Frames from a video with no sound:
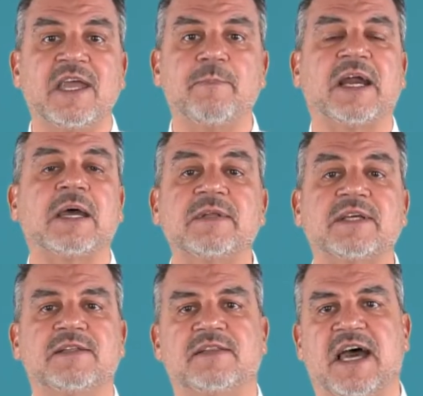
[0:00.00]
which are at the
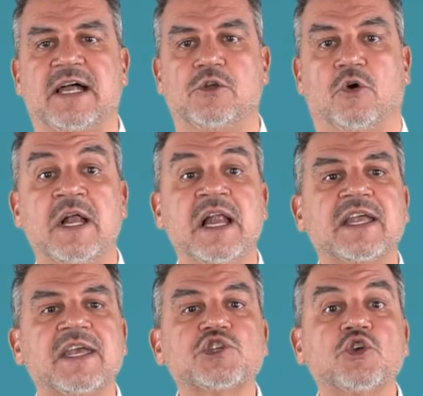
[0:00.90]
heart of our machining
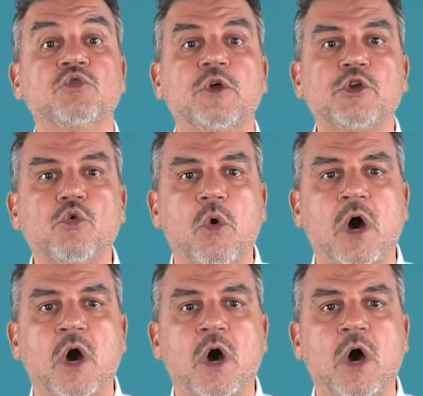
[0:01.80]
process.